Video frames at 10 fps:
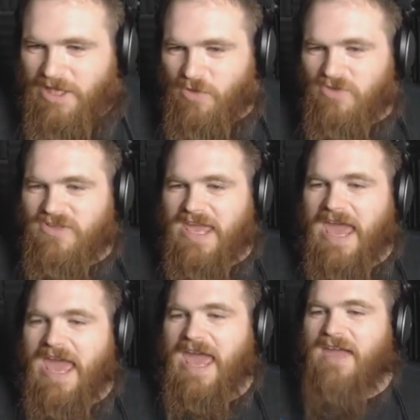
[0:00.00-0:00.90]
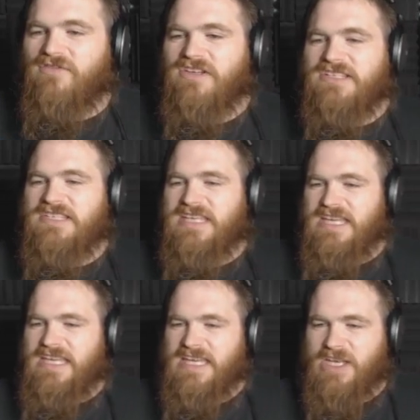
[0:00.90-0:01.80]
cutest cat ever
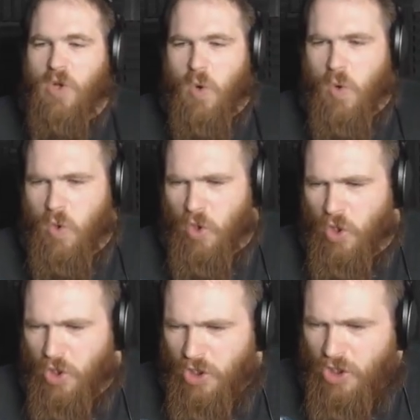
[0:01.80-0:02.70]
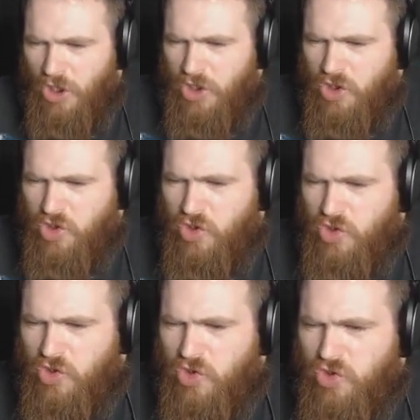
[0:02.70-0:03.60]
seen or
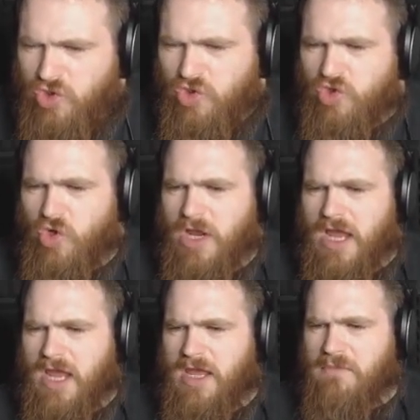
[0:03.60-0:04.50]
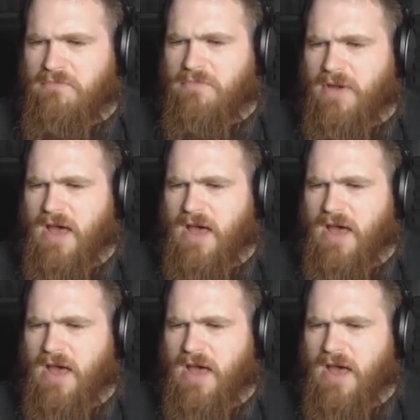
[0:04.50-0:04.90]
trypophobia?